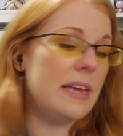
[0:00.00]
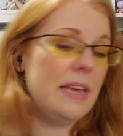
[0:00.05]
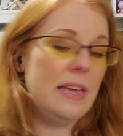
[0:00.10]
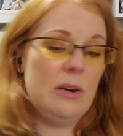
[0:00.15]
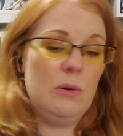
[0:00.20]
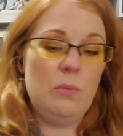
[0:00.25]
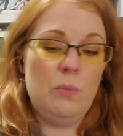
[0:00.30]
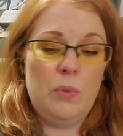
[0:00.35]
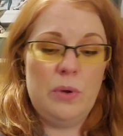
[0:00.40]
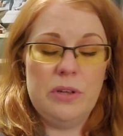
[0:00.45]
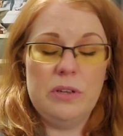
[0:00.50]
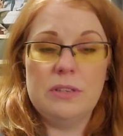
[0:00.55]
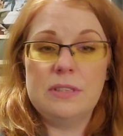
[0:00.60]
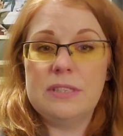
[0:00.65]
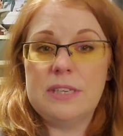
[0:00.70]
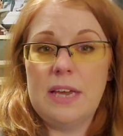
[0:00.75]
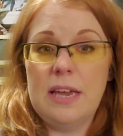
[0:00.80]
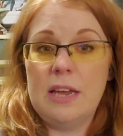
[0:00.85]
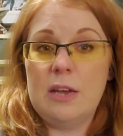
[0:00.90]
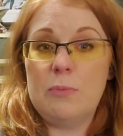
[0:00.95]
It will
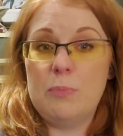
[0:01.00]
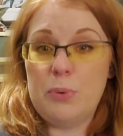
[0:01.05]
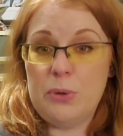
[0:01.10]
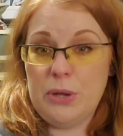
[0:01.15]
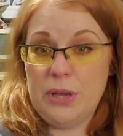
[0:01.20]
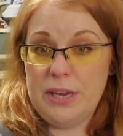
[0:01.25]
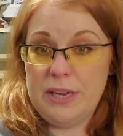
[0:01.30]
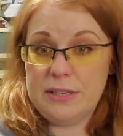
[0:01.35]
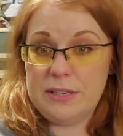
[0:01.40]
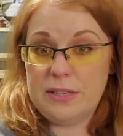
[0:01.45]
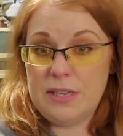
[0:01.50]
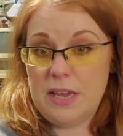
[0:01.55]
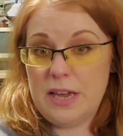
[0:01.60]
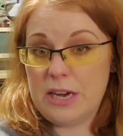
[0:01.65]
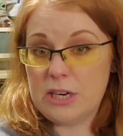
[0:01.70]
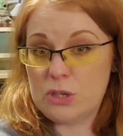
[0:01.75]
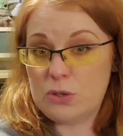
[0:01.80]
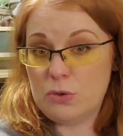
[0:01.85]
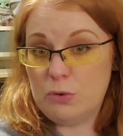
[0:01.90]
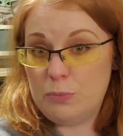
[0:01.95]
take place, the
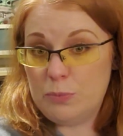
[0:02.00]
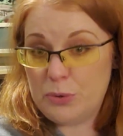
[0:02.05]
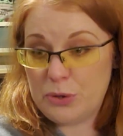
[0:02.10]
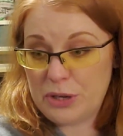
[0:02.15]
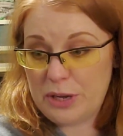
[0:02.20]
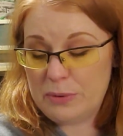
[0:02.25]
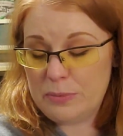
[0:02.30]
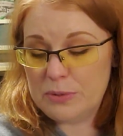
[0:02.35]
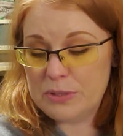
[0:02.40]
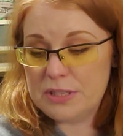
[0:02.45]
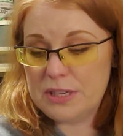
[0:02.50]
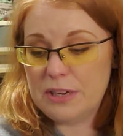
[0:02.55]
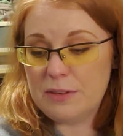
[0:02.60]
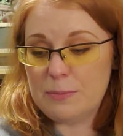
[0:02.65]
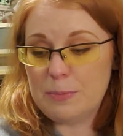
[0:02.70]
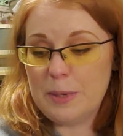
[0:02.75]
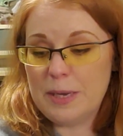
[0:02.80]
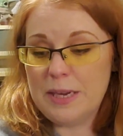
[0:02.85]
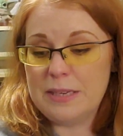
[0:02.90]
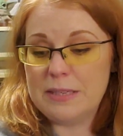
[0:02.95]
actual play will
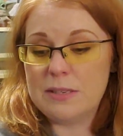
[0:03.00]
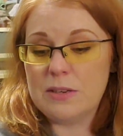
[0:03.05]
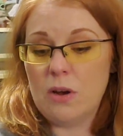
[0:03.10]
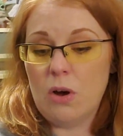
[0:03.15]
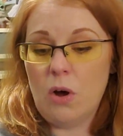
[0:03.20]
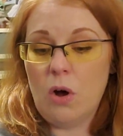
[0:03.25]
take place